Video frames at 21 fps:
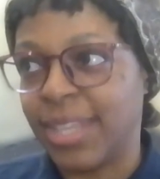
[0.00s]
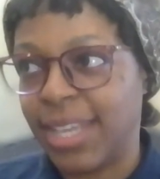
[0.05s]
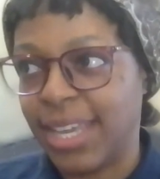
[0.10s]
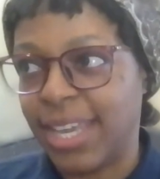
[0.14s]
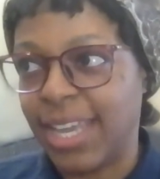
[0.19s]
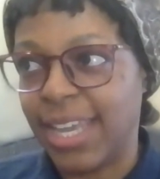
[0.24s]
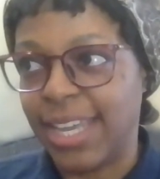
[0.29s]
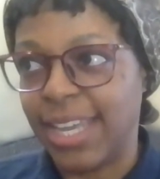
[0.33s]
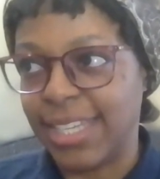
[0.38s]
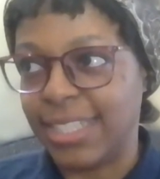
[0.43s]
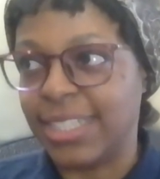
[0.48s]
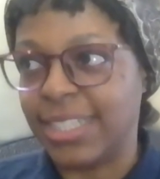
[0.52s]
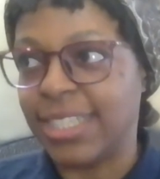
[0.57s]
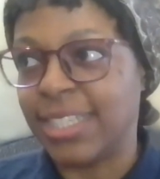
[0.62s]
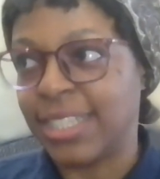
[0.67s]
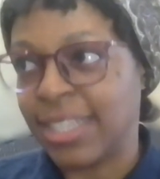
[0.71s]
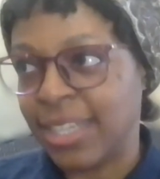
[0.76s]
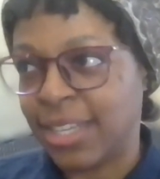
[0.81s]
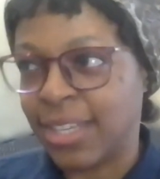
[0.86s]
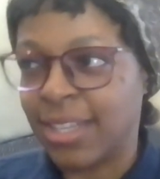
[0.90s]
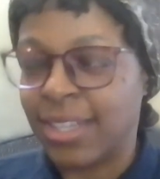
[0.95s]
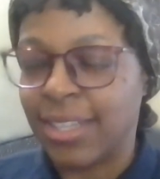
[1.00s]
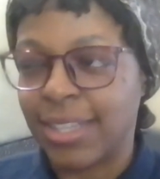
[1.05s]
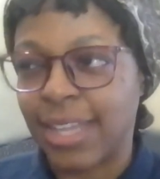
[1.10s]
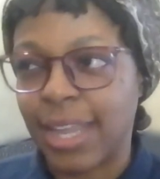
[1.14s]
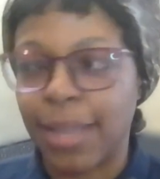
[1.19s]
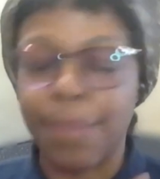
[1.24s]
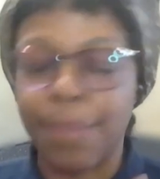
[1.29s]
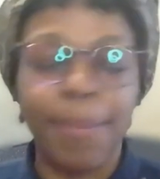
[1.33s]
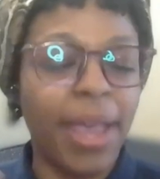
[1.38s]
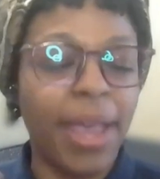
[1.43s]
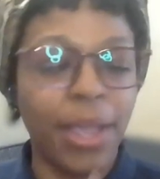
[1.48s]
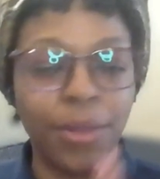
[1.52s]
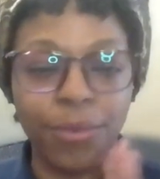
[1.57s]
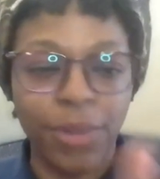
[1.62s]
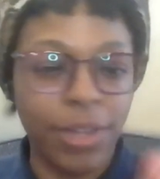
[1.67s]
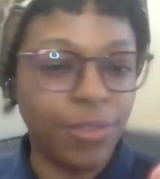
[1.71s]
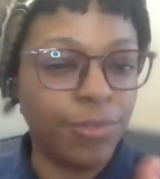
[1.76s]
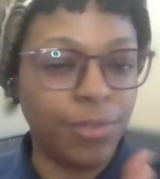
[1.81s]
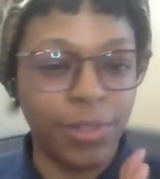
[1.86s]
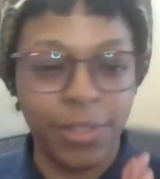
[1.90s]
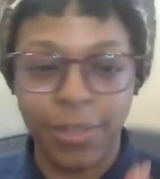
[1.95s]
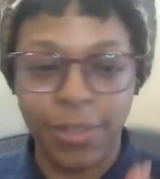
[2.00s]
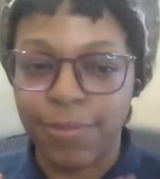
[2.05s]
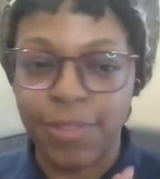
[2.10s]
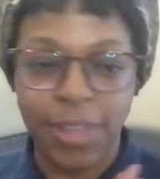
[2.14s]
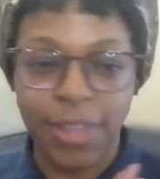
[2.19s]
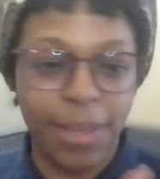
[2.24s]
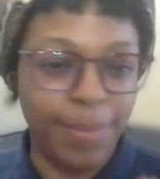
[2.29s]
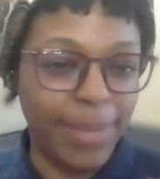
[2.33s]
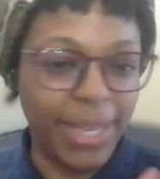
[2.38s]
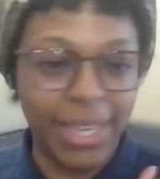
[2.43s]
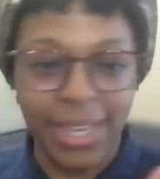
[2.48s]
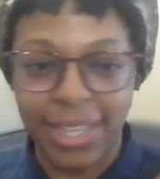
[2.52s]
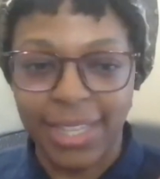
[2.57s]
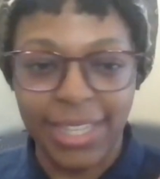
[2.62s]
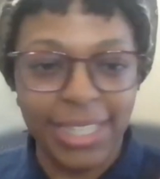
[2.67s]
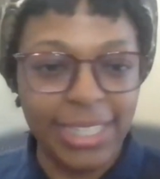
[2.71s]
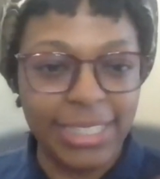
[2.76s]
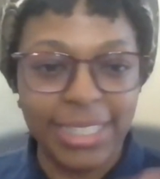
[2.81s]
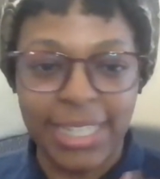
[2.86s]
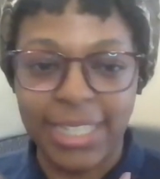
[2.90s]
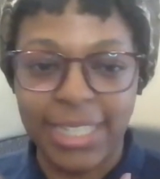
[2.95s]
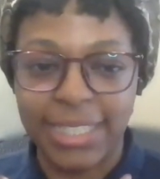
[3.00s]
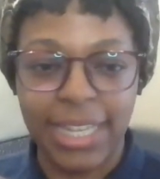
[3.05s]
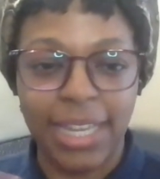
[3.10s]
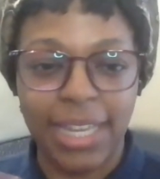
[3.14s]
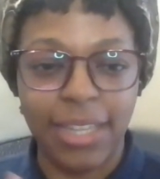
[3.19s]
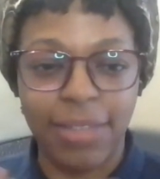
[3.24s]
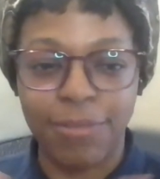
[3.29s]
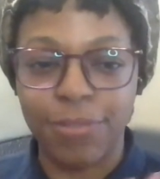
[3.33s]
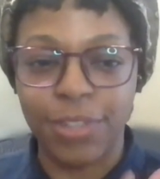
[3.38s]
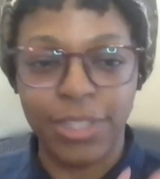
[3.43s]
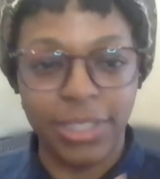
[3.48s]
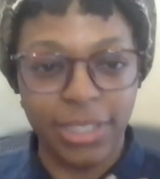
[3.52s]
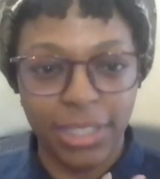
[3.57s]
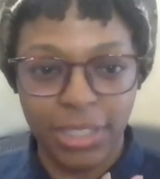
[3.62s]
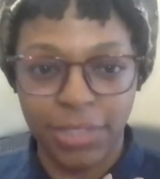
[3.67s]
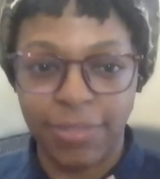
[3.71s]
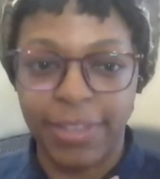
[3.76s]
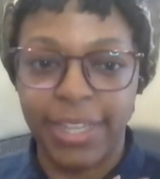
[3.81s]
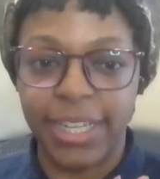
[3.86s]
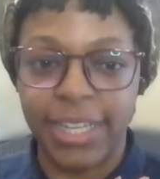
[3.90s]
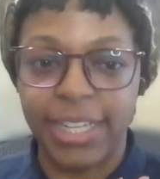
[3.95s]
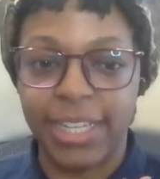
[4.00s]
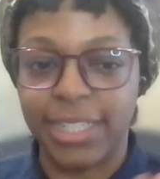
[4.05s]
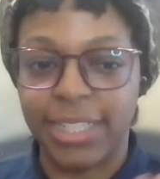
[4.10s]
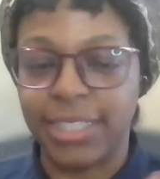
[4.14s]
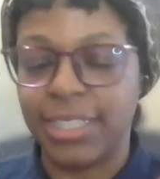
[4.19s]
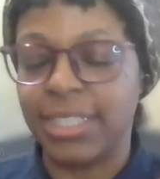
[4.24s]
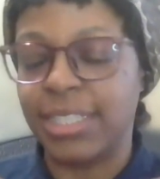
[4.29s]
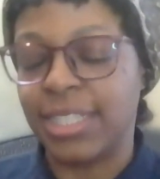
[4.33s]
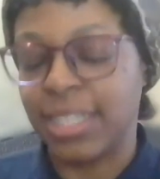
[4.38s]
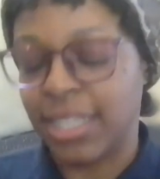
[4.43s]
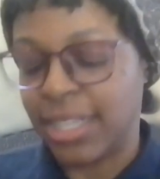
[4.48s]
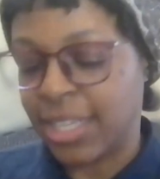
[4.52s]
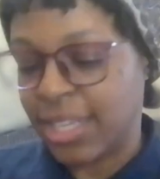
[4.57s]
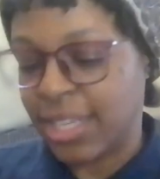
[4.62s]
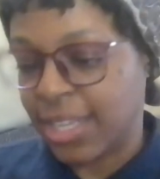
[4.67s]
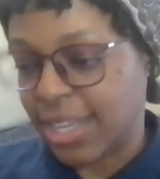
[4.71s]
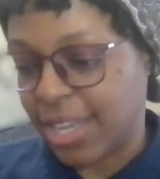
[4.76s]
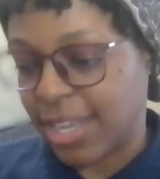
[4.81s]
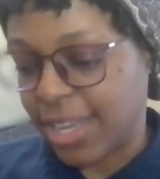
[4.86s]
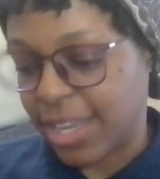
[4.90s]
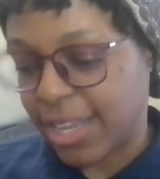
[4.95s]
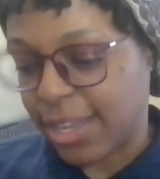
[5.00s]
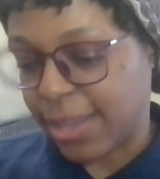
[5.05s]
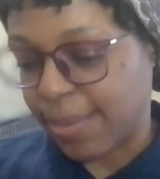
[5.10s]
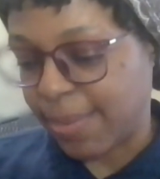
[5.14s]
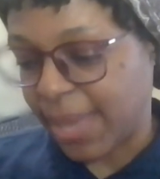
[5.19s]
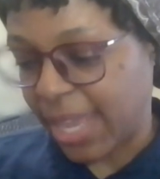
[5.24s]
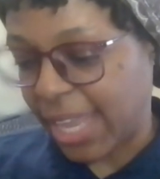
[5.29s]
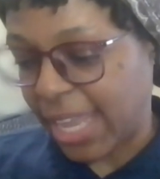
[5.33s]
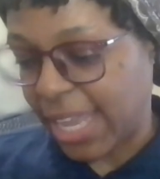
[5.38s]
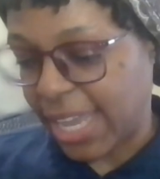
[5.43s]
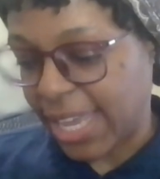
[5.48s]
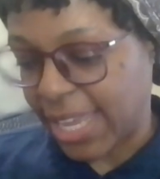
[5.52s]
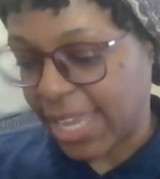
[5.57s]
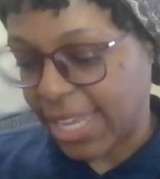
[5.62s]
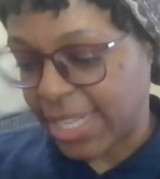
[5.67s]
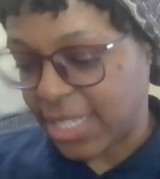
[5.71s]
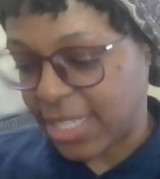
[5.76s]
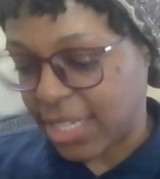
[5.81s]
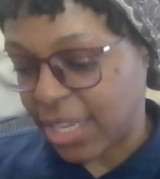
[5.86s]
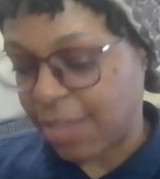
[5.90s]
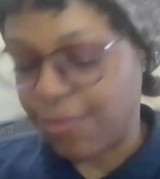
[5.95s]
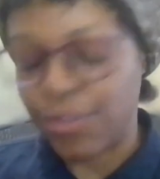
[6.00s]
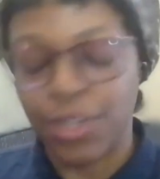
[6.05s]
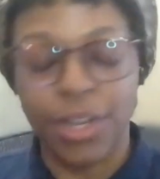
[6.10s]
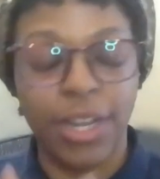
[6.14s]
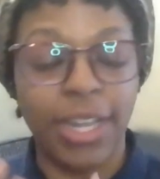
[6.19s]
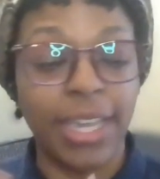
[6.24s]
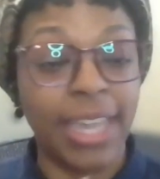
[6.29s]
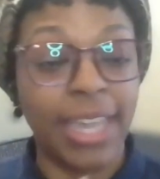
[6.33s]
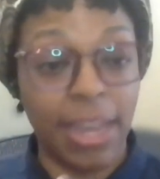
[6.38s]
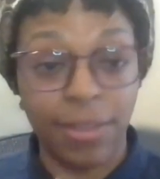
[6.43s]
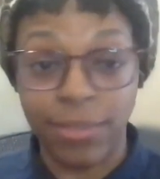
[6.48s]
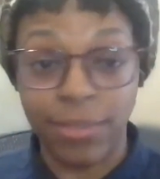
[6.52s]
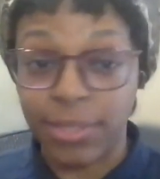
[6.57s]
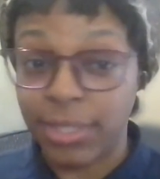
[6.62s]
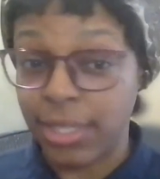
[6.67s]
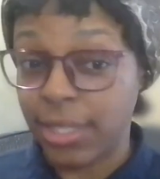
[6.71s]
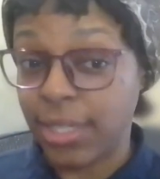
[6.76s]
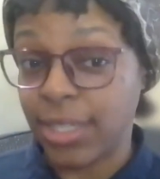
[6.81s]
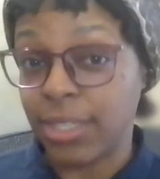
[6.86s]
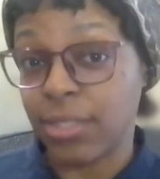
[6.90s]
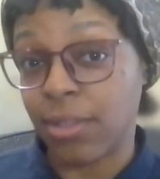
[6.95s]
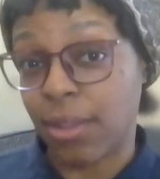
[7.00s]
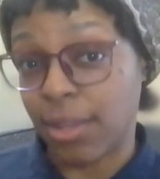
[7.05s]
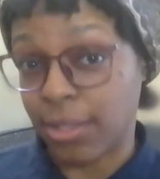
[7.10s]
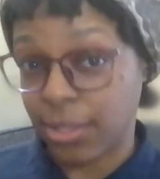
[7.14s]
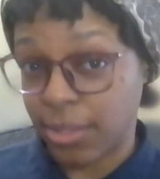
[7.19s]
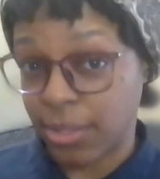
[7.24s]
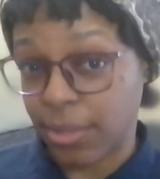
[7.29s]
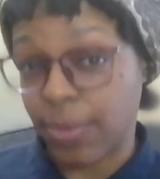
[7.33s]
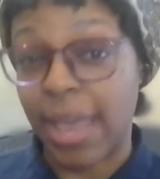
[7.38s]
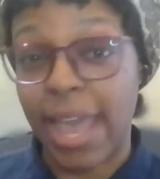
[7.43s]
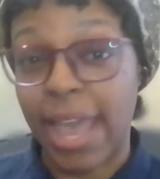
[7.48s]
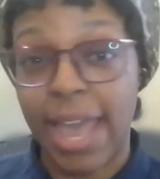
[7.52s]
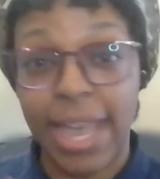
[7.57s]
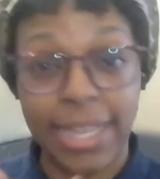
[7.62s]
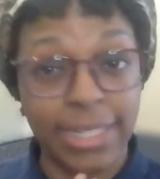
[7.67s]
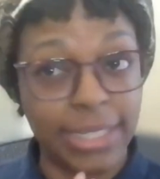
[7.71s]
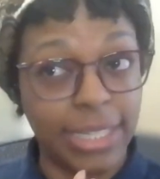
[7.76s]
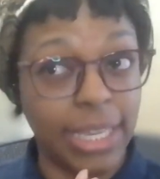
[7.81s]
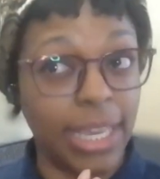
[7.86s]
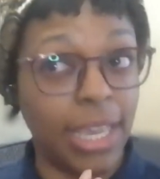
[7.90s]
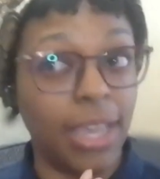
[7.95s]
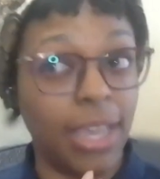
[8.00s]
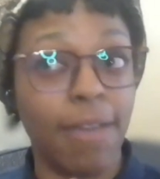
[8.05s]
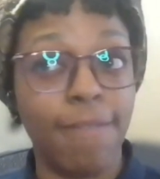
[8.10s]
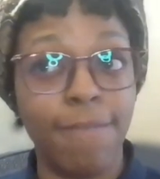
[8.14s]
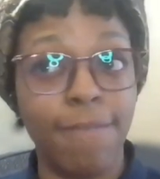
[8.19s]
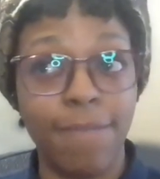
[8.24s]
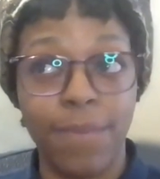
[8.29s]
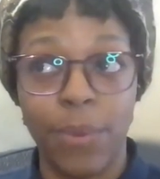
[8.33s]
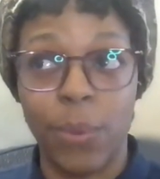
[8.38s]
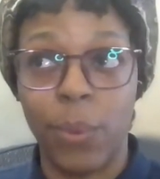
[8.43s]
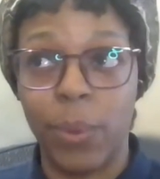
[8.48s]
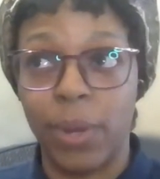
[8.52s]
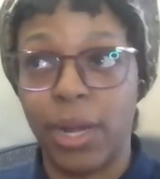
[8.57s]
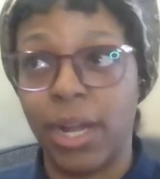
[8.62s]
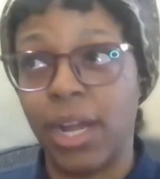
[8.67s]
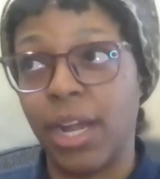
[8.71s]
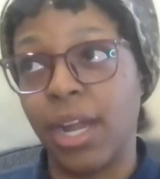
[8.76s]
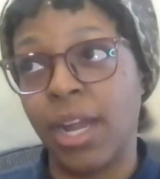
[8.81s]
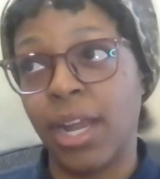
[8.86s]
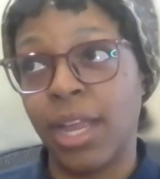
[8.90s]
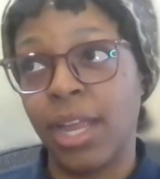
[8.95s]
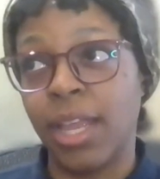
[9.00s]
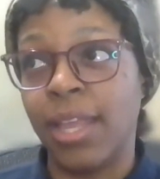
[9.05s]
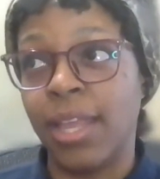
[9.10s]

And like my rough rule of thumb, again, like I said, it's like first 6 figures. And if your accountant is also asking for